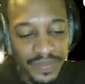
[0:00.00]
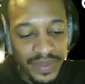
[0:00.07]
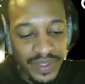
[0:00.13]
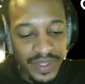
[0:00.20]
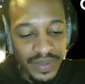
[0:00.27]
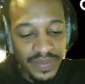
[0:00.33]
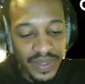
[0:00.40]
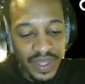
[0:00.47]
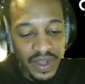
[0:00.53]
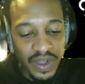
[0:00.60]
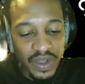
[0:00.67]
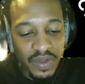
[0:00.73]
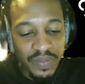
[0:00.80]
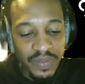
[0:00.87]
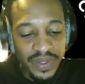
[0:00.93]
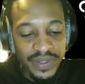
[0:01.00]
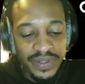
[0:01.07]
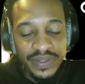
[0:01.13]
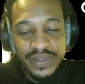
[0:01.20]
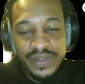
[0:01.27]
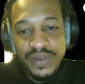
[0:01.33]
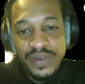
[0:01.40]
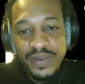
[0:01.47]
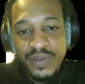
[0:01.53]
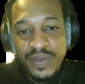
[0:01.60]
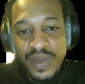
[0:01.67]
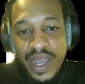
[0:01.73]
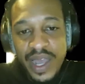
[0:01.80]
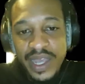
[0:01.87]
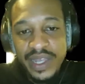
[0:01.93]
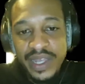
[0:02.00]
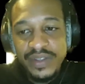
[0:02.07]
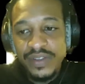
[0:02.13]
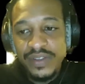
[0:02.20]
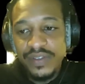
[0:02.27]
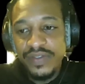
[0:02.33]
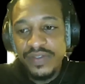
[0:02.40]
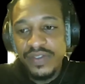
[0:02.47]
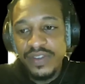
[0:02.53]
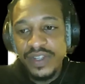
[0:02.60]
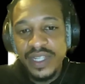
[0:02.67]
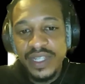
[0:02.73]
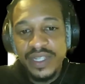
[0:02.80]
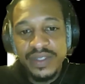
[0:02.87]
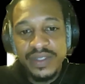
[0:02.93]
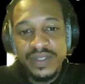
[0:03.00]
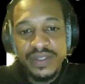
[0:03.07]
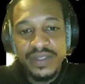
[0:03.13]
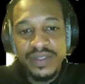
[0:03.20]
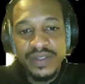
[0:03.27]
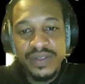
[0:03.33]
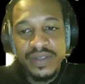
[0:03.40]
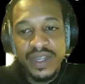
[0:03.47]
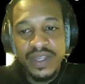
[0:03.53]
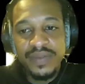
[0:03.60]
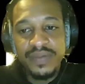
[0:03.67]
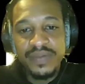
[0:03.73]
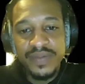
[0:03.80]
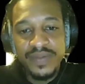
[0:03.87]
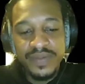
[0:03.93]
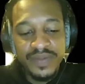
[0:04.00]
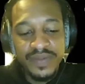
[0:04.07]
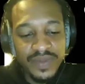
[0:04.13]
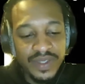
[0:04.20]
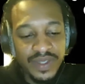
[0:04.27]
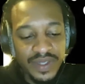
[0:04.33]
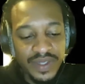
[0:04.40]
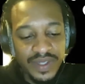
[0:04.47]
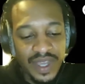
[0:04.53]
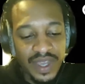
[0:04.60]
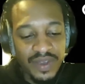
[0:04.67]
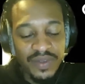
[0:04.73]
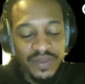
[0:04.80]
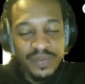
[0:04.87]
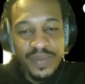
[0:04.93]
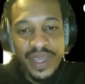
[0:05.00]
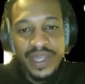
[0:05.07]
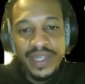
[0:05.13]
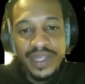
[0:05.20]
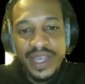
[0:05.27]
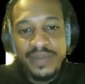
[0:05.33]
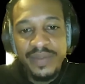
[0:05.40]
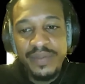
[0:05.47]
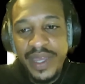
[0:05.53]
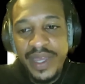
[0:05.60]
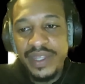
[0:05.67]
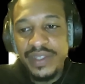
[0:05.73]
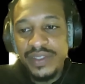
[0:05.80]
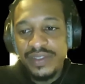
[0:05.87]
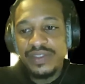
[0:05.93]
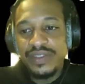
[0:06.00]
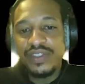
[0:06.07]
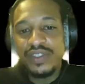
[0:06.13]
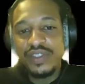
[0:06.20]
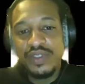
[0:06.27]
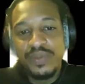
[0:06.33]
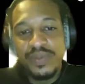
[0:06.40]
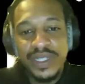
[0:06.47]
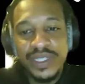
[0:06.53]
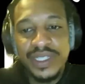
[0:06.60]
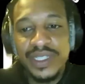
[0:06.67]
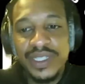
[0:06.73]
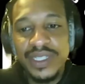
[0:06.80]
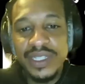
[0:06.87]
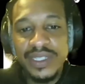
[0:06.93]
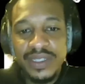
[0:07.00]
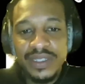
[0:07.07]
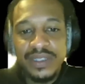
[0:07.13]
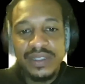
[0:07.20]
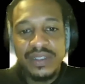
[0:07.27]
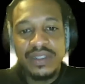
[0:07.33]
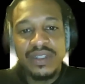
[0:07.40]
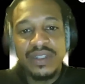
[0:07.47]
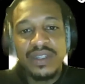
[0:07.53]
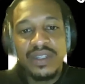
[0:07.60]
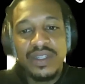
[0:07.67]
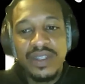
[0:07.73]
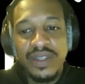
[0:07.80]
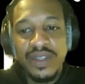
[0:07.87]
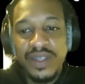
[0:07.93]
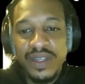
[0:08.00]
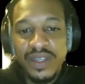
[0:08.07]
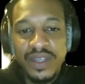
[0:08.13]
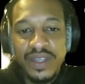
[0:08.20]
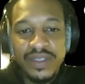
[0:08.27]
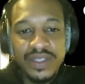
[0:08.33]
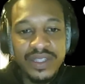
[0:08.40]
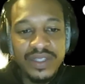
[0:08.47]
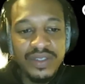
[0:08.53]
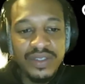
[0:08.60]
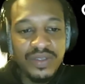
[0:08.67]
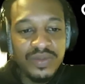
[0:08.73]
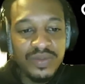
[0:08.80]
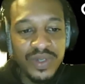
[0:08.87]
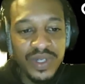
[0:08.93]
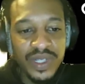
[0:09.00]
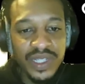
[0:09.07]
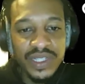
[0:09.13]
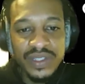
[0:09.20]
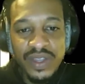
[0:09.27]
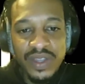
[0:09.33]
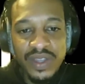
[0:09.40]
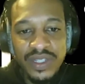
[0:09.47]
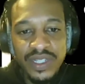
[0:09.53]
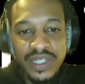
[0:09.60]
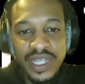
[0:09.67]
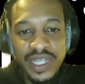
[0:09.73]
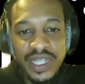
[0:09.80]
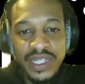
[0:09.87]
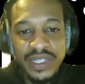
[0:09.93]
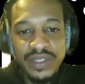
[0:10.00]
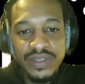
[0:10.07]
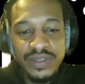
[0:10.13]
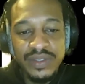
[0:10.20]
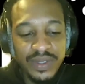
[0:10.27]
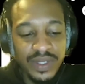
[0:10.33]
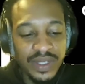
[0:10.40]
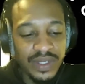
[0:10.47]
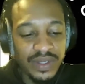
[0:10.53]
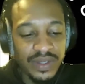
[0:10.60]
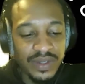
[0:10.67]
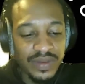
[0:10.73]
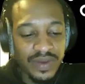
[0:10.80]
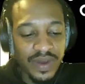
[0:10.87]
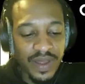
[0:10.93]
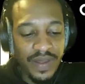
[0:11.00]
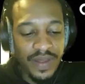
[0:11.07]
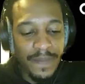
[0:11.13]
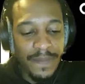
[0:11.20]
To be open, wide, or free, all right? Now, it may not make too much sense until you really start digging into it, all right?